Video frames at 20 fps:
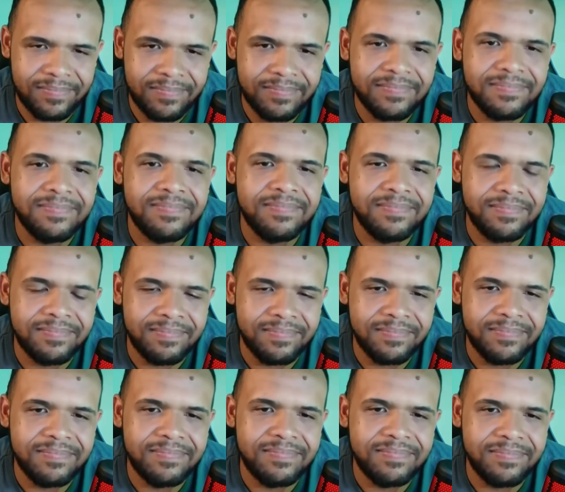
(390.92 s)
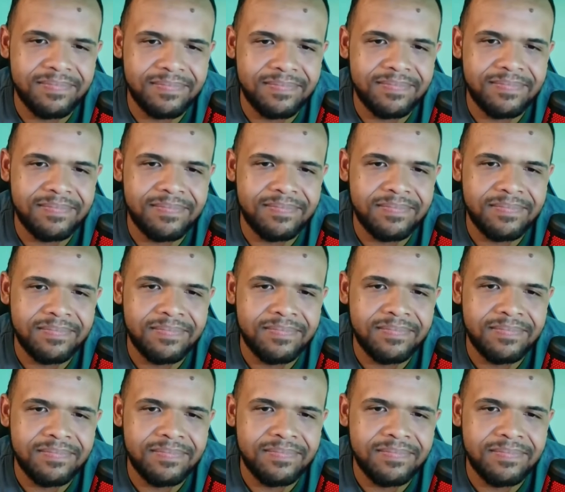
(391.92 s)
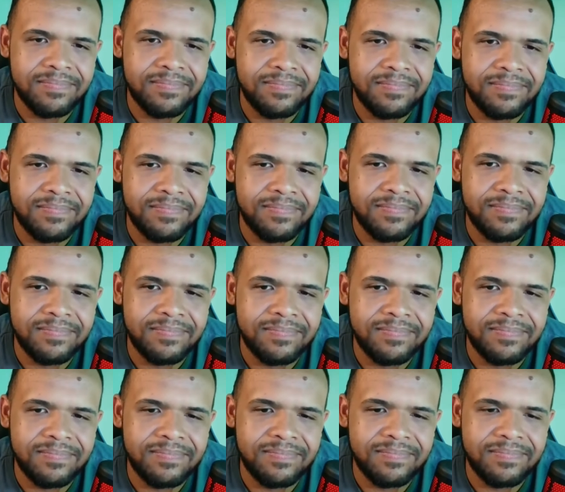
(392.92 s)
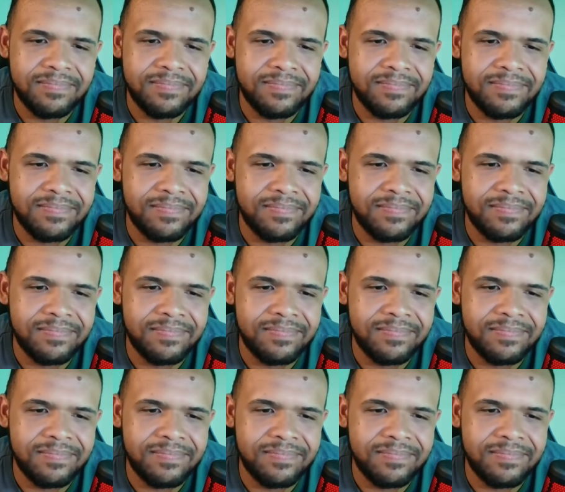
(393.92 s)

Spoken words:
This person isn't speaking.